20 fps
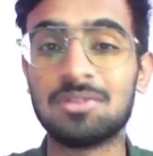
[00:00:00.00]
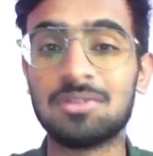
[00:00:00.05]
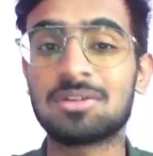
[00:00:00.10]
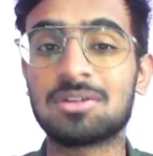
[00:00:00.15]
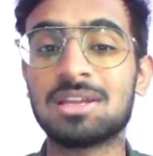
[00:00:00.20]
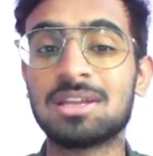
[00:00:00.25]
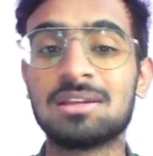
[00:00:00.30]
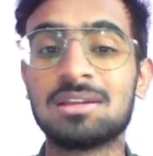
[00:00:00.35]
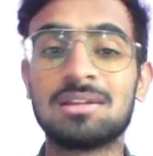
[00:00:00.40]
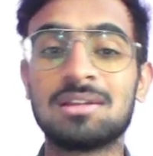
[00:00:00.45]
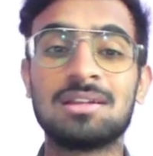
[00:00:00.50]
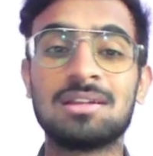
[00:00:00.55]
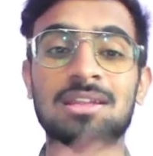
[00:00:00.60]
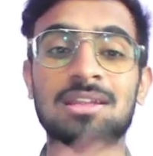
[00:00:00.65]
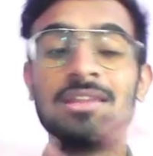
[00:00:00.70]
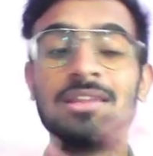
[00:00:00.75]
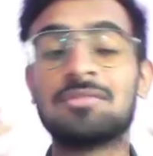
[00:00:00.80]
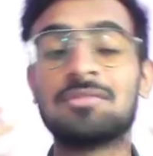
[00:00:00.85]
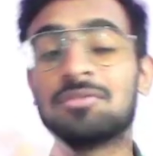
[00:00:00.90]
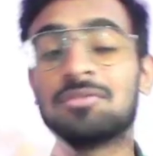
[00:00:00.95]
Okay,
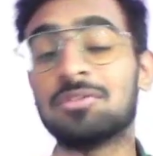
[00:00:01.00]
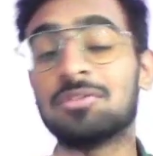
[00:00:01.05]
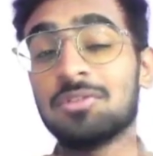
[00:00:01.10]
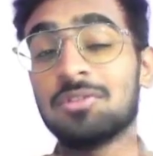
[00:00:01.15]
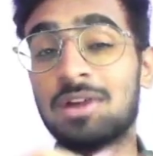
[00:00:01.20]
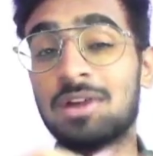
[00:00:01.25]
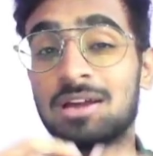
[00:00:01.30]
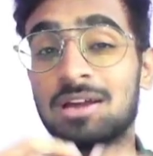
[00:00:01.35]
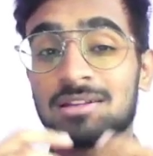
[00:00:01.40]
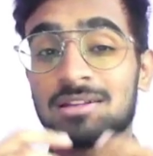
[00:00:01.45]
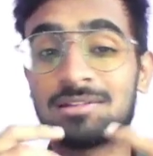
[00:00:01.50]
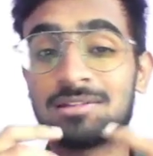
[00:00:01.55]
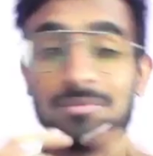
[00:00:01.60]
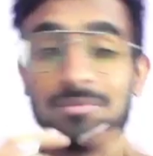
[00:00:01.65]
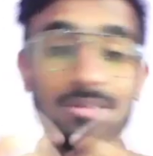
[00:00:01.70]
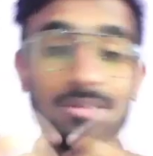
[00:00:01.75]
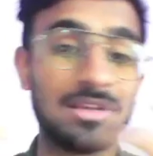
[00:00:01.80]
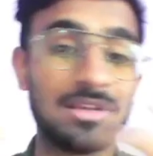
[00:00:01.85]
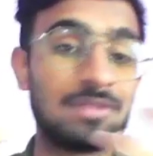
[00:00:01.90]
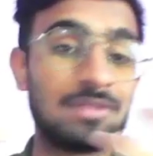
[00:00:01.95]
if you are the
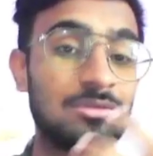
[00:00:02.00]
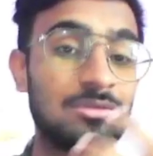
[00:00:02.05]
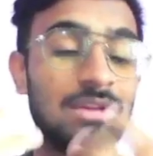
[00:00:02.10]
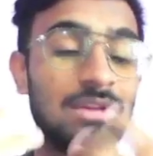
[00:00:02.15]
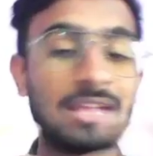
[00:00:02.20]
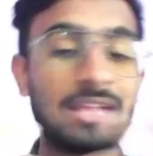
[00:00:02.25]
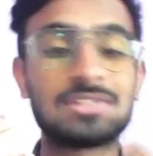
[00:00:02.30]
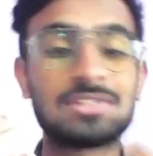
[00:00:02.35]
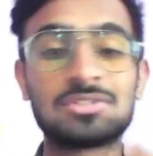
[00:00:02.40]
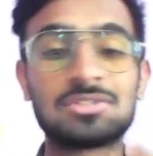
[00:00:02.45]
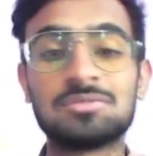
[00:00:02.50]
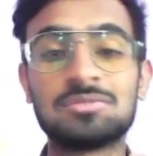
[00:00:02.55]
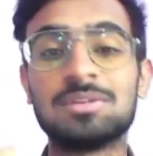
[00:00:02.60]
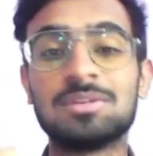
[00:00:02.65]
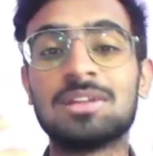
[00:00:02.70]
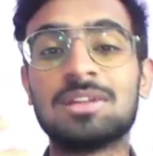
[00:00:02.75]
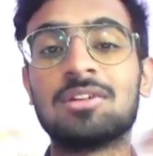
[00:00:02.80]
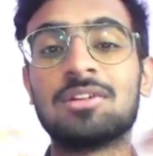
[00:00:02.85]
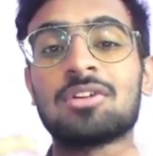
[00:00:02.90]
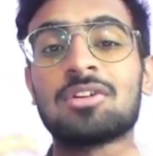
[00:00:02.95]
player who likes to
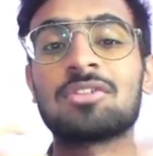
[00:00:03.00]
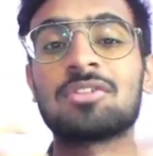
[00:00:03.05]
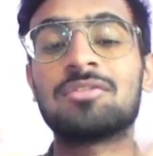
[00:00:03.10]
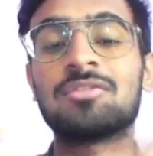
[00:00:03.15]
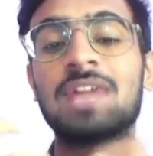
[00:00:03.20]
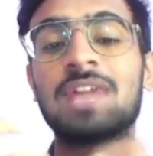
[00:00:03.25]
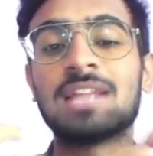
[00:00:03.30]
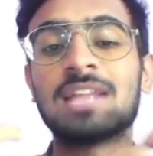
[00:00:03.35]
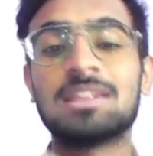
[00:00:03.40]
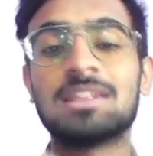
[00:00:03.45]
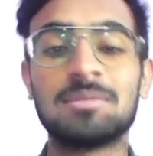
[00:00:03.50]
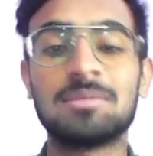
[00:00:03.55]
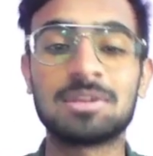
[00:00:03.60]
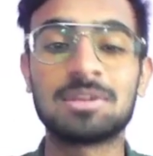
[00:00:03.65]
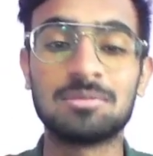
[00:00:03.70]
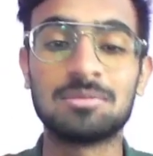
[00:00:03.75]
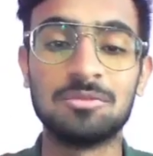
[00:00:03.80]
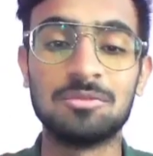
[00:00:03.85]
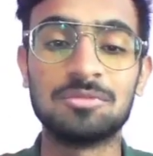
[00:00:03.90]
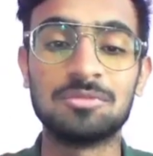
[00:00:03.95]
play a lot of
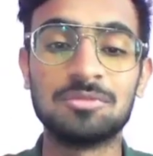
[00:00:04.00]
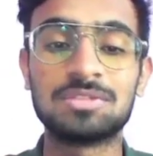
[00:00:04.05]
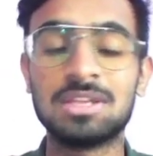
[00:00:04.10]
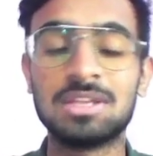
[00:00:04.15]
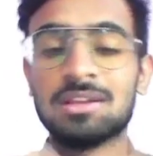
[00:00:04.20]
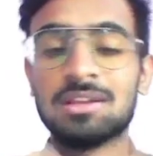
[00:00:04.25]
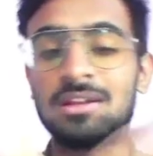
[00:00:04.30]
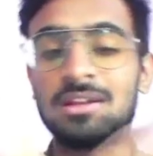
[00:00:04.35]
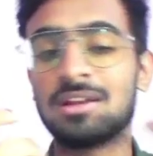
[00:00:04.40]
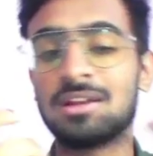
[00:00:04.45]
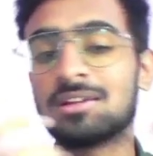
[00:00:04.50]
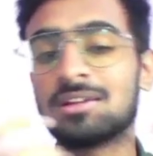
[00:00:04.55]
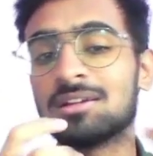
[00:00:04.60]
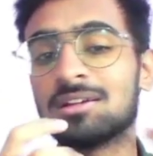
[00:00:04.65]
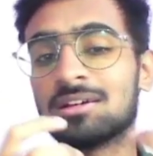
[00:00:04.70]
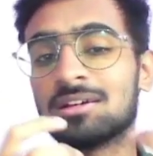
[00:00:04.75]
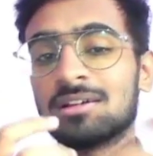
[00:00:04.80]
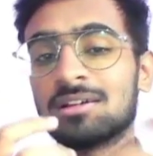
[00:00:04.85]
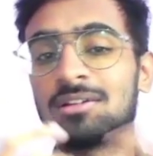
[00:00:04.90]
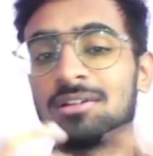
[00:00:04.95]
dynamic moves
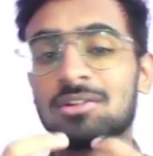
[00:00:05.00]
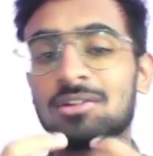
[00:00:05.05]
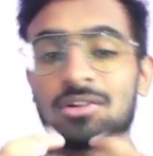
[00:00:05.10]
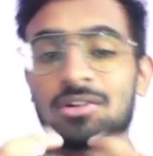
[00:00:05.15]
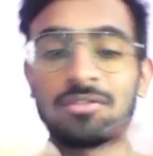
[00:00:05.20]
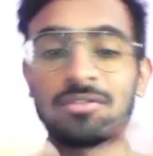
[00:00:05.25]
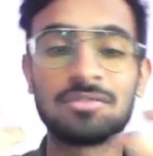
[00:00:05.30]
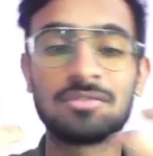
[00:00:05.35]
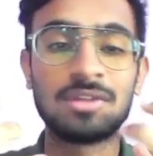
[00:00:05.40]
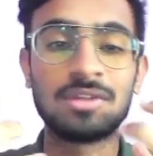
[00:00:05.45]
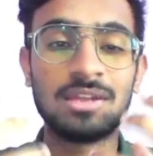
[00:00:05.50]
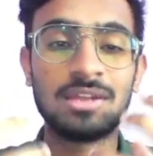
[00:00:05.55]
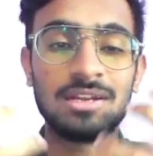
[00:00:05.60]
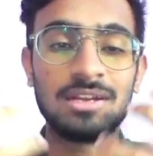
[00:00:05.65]
and a lot of